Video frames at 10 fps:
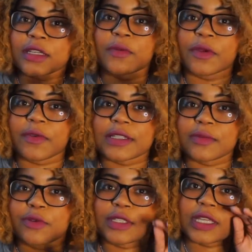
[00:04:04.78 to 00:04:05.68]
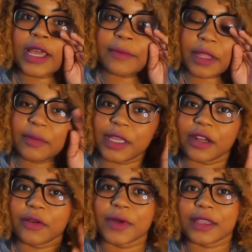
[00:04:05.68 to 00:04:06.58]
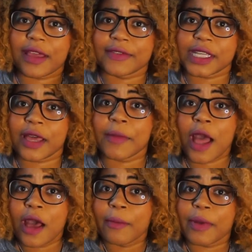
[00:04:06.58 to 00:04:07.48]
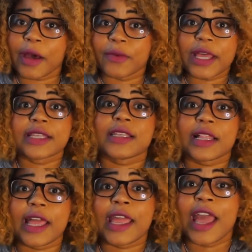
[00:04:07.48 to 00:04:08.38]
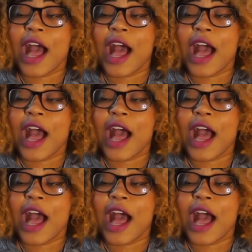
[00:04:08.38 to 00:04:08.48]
with resin printing, I'm not a beginner with FDM, but with SLA,